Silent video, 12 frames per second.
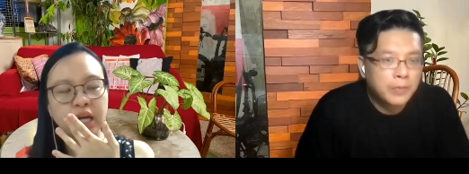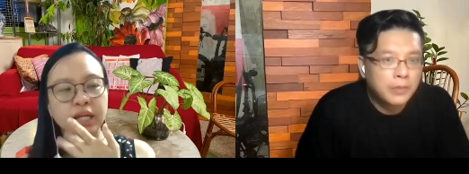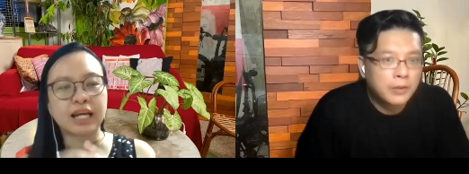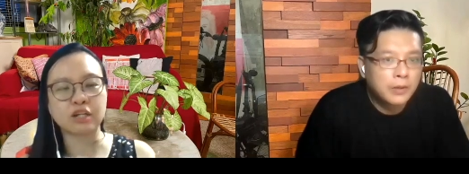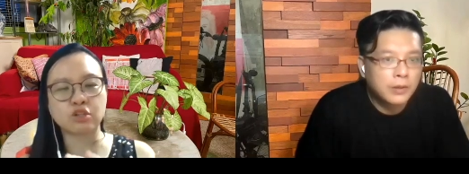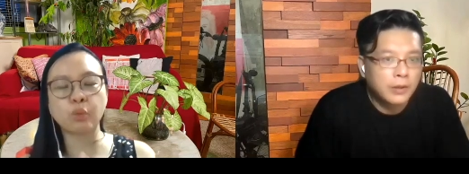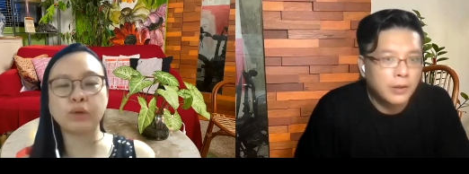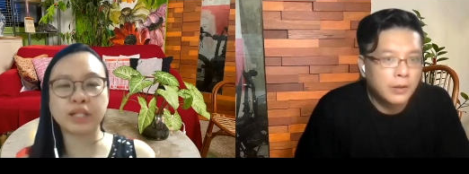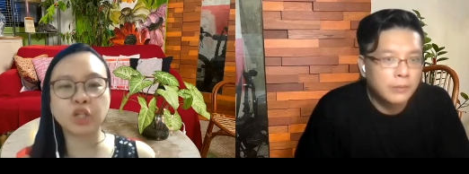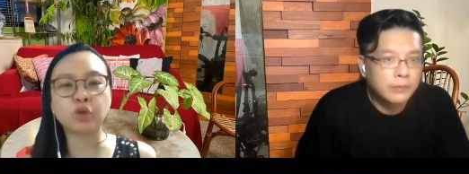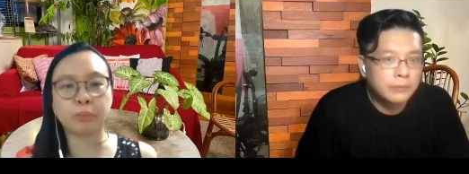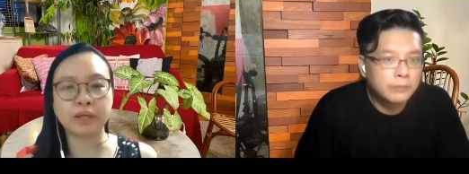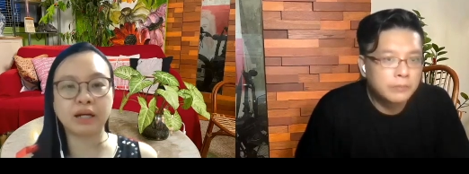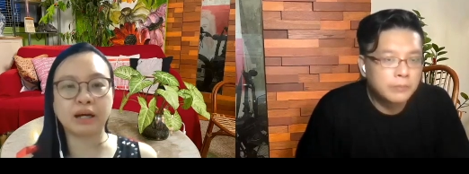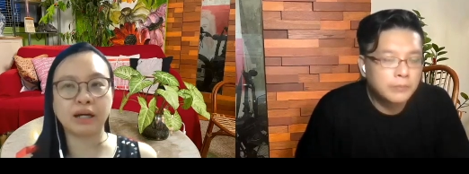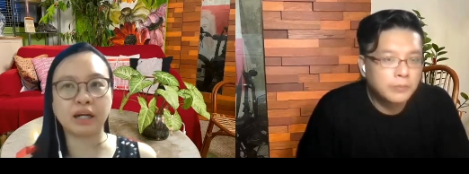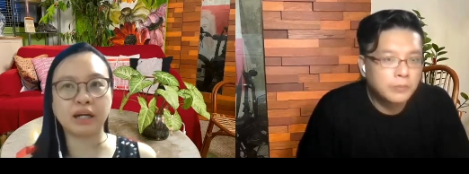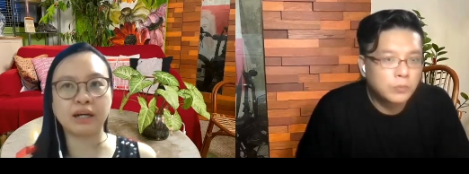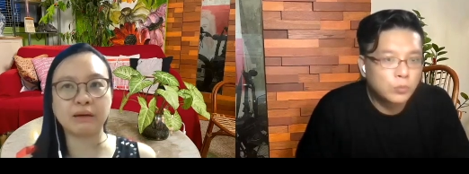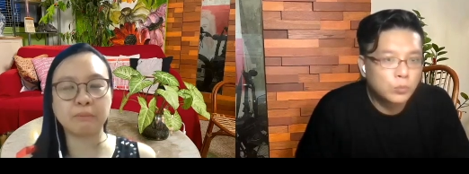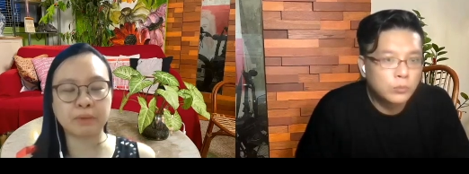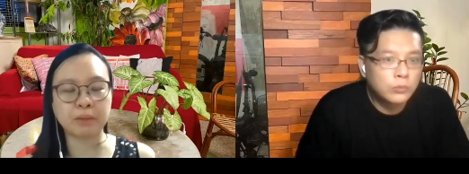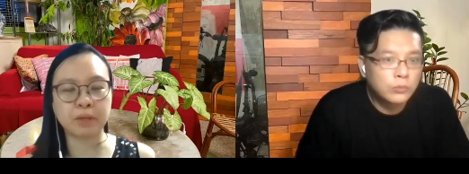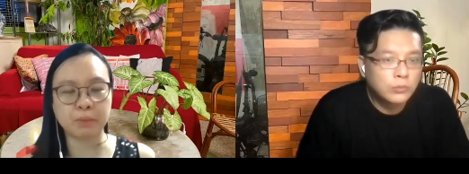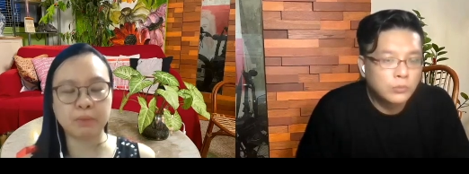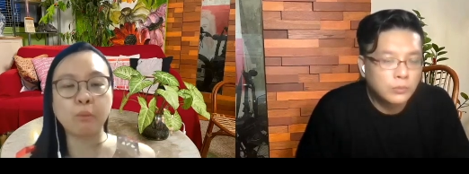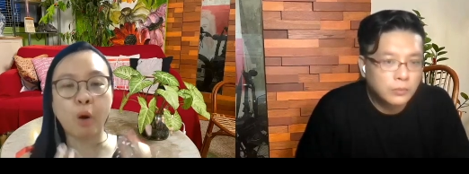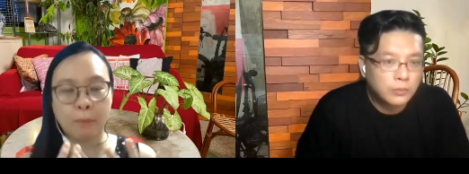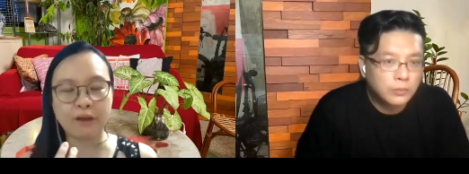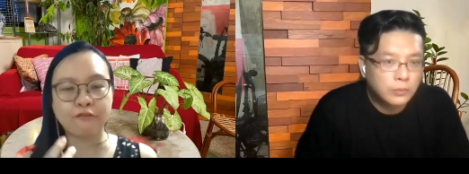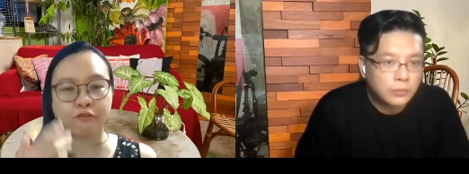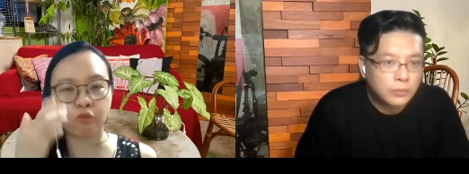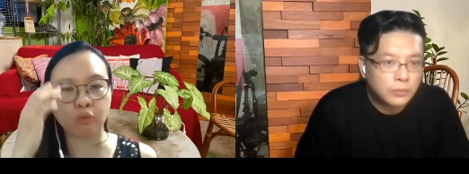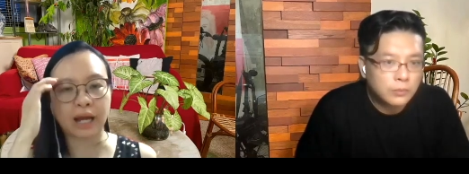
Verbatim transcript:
Speaker 1: Yeah, so we need to be yeah. uh be, be, be more mindful